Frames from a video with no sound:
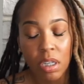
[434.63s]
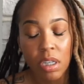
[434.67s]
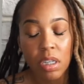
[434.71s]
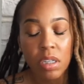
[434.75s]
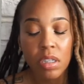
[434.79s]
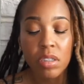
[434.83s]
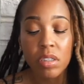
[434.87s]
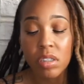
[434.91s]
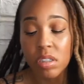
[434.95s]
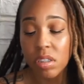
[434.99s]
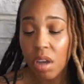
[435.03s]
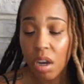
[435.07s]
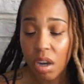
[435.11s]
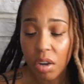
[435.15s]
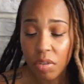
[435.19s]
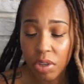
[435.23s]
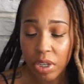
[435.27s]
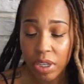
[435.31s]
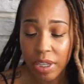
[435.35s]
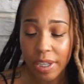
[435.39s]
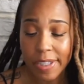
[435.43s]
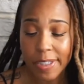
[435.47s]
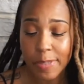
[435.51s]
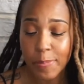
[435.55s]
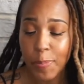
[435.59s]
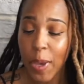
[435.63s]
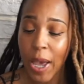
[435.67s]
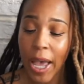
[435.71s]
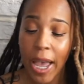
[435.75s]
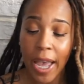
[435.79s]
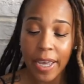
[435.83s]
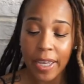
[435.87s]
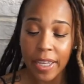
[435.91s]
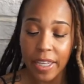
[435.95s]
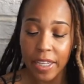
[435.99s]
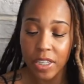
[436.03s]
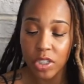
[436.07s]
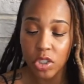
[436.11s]
Sorry, it's
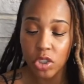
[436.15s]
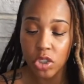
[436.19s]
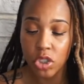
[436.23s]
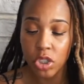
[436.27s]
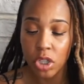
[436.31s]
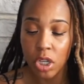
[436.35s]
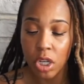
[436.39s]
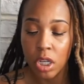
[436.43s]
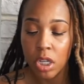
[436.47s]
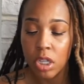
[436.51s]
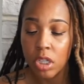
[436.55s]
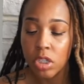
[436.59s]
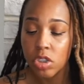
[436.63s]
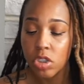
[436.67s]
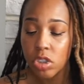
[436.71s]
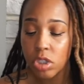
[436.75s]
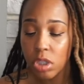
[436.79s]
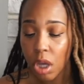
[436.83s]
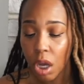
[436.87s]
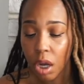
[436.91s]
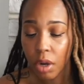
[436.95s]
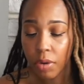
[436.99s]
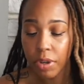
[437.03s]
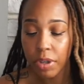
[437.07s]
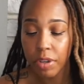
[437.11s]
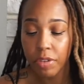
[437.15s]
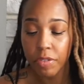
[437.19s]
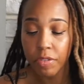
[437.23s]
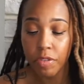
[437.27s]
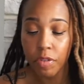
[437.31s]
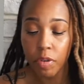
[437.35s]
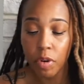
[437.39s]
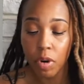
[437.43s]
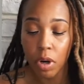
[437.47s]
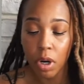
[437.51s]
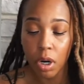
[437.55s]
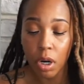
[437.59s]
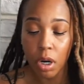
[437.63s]
package. Sorry
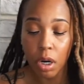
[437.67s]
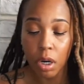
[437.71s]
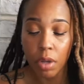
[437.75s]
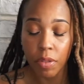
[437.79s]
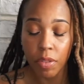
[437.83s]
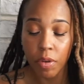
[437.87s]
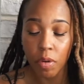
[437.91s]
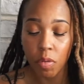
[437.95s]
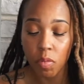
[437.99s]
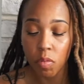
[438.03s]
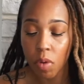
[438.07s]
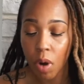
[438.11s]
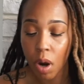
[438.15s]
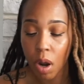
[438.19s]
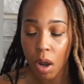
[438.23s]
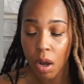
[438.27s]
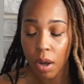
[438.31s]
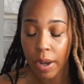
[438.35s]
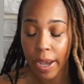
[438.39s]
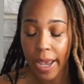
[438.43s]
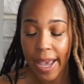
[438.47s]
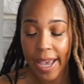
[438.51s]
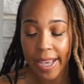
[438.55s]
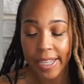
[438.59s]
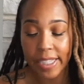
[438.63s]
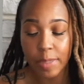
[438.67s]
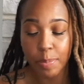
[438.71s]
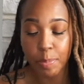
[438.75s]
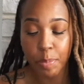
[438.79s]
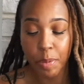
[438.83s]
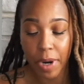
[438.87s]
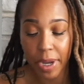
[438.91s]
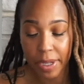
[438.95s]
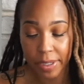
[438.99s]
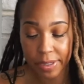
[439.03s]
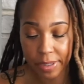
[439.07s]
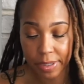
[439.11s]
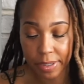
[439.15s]
for the wrong
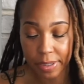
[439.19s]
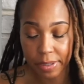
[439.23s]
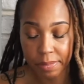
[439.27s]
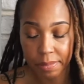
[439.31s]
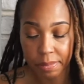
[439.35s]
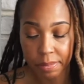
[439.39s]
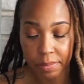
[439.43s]
express.